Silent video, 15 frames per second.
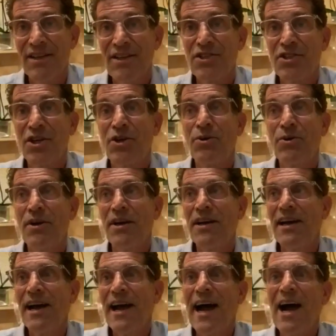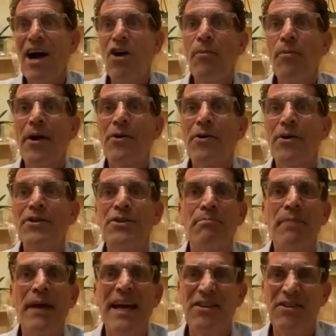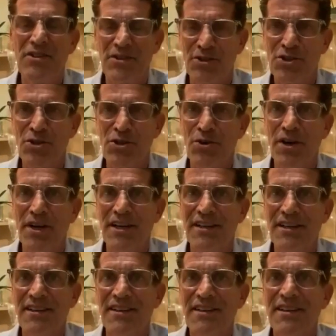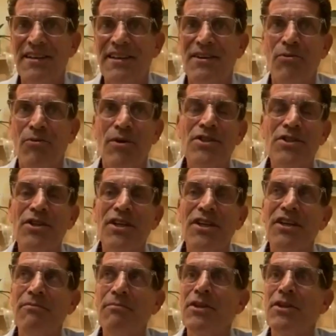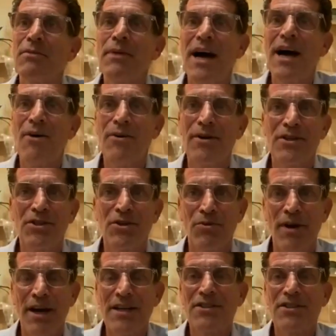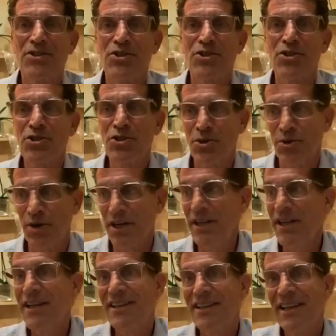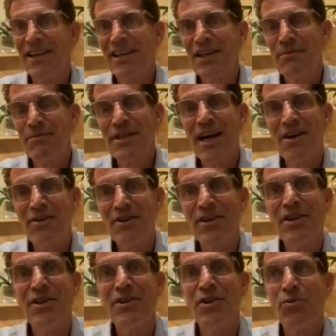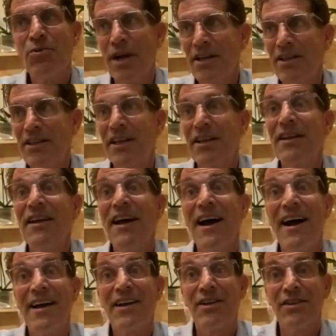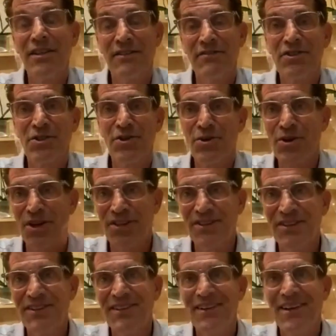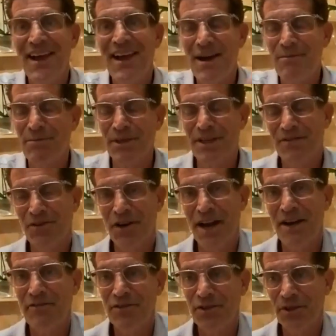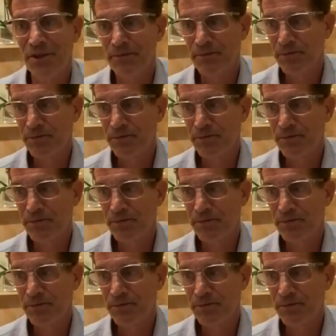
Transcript: So, how am I going to pen this story? What's going to give me the power to write such a story that it comes out in the way that I can live so called happily ever after?